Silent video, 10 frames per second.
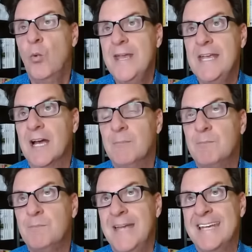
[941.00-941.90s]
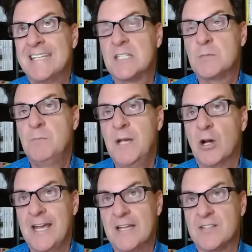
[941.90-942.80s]
we
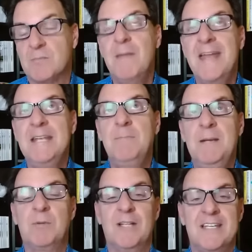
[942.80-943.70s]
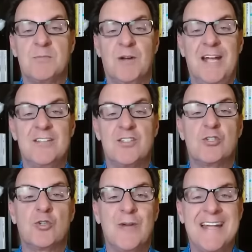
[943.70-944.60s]
experience, many people
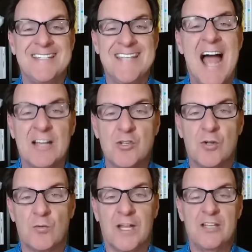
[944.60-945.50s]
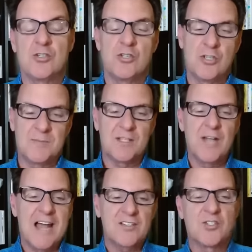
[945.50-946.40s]
experience transactional relationships.
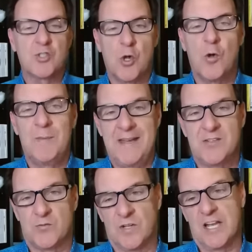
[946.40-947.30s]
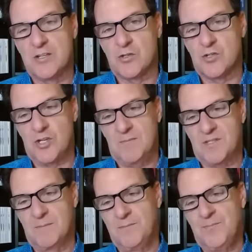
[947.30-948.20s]
They're not soul-based
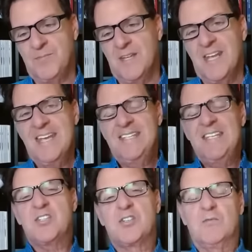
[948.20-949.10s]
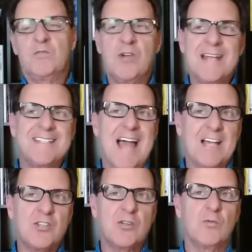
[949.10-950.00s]
relationships. See,
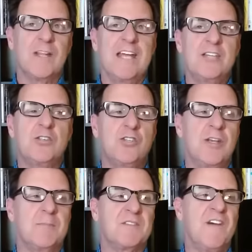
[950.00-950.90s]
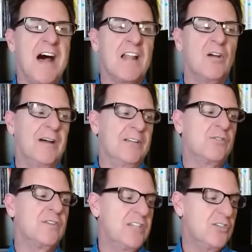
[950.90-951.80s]
transactional relationships follow a
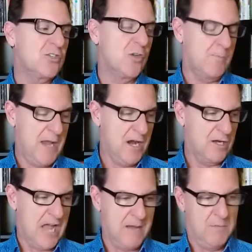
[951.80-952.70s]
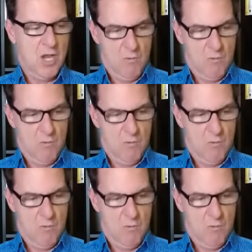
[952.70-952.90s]
traditional paradigm.